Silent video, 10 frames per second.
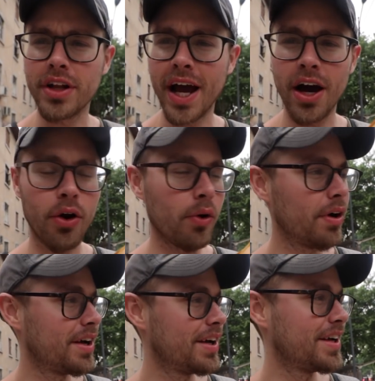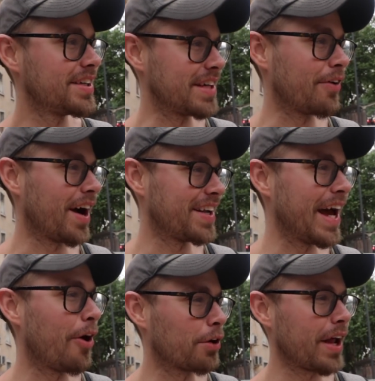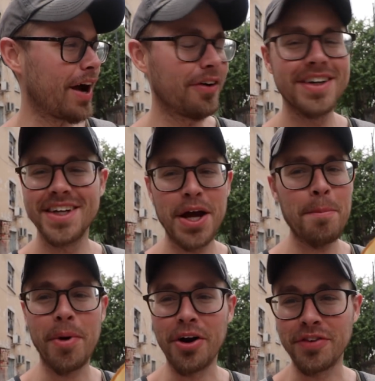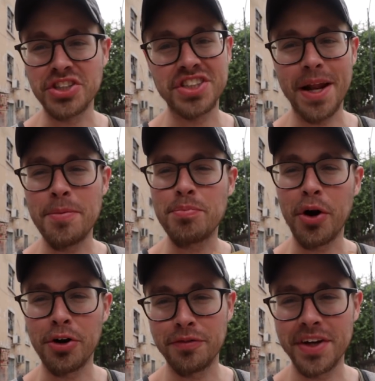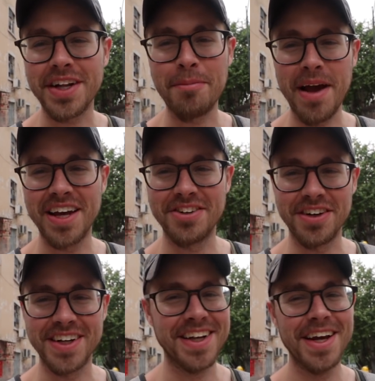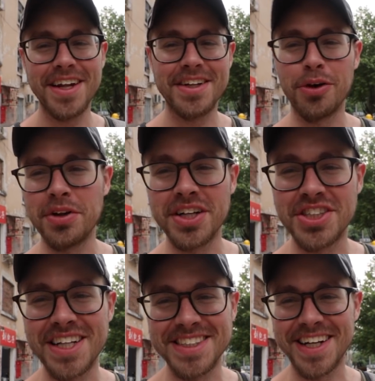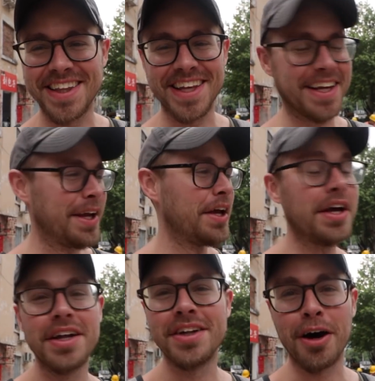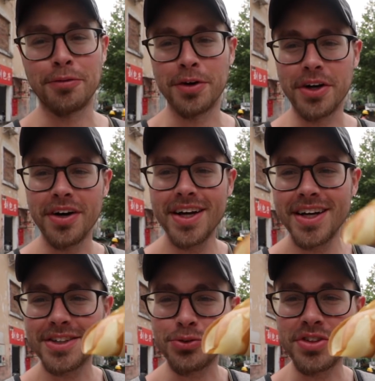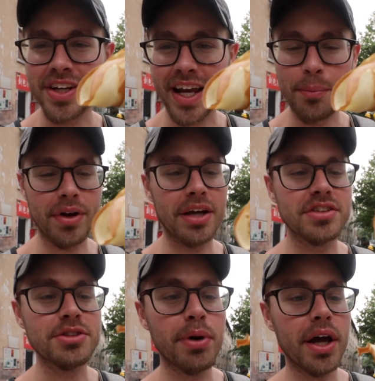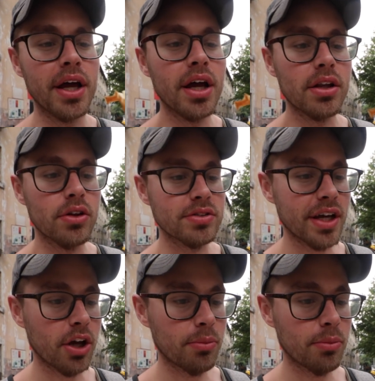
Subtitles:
Dao. Is that right? Da Hong Dao? Perfect. She said perfect Mandarin. Don't need to change anything. Not for real. That's the reason I can't pronounce these, but looks like